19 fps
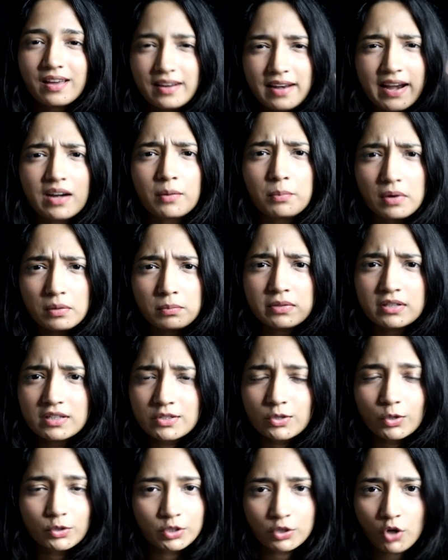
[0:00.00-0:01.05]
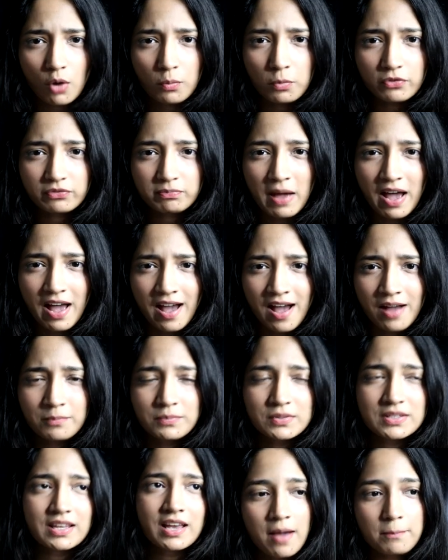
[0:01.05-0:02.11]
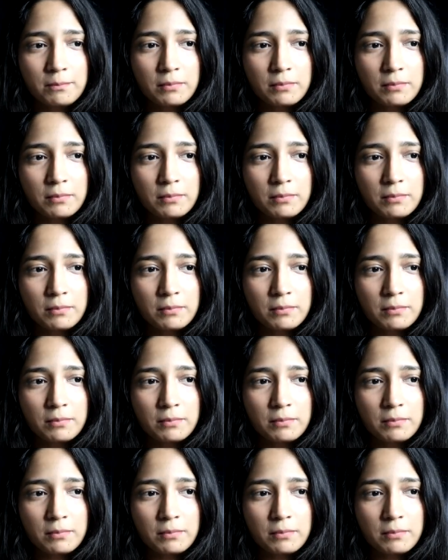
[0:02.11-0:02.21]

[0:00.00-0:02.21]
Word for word: red bubbles on the top of my apps.